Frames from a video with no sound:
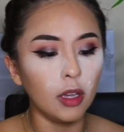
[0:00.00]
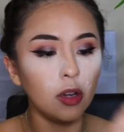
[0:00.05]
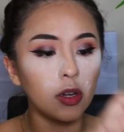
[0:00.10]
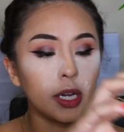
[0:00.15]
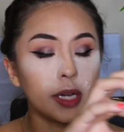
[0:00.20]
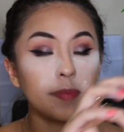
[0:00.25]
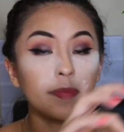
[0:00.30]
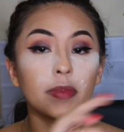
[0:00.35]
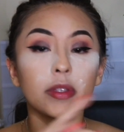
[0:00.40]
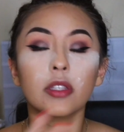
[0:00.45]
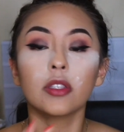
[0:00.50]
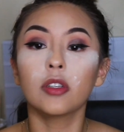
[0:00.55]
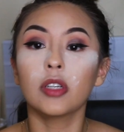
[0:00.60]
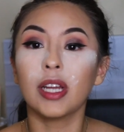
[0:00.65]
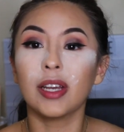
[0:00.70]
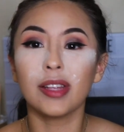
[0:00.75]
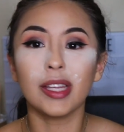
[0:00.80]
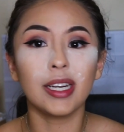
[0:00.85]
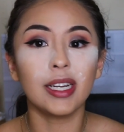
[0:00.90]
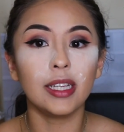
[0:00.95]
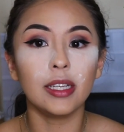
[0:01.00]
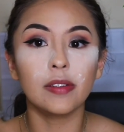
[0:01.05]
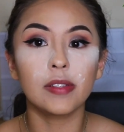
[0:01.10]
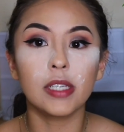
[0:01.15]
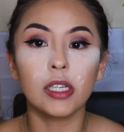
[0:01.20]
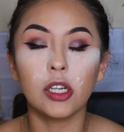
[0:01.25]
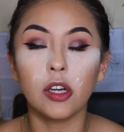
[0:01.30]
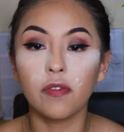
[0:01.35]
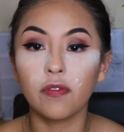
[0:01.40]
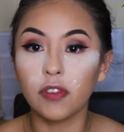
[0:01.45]
Okay, so now that I
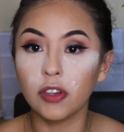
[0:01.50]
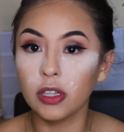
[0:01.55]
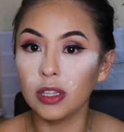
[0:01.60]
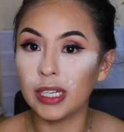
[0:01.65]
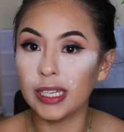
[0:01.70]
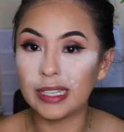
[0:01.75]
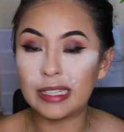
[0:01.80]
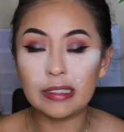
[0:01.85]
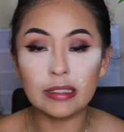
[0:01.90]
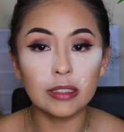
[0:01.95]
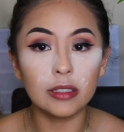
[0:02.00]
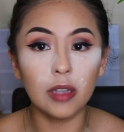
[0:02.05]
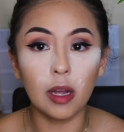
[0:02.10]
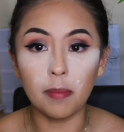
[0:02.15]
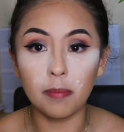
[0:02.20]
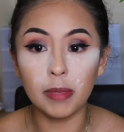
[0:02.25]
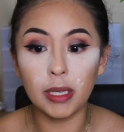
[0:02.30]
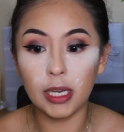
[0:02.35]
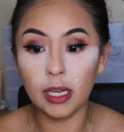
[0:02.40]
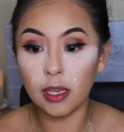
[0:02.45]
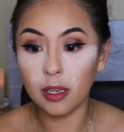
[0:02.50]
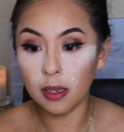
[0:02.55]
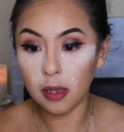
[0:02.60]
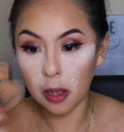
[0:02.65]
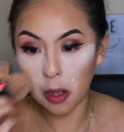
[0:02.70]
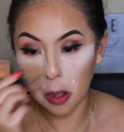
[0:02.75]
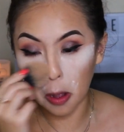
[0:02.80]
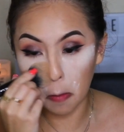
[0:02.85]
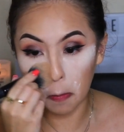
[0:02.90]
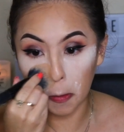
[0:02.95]
left it on for like a minute,
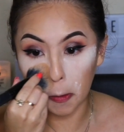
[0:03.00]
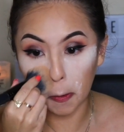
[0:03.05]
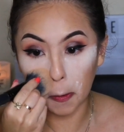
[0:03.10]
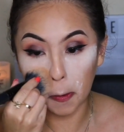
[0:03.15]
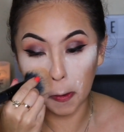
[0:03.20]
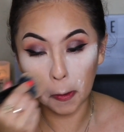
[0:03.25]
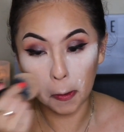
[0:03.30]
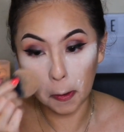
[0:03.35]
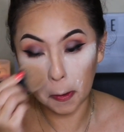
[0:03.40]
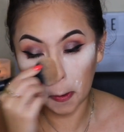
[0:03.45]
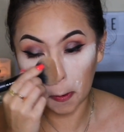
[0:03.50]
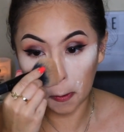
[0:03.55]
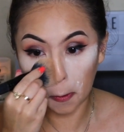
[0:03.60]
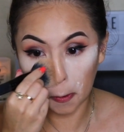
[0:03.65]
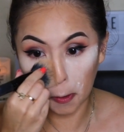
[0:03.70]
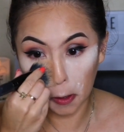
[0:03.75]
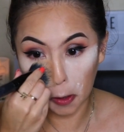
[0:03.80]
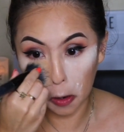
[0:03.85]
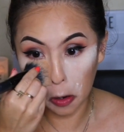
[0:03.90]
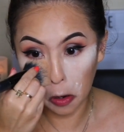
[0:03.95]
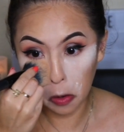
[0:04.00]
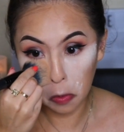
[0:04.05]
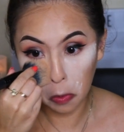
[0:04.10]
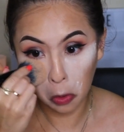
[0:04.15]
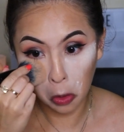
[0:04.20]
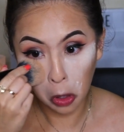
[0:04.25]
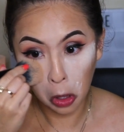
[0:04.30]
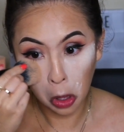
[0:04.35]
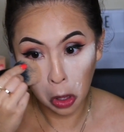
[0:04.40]
I'm just gonna dust it off.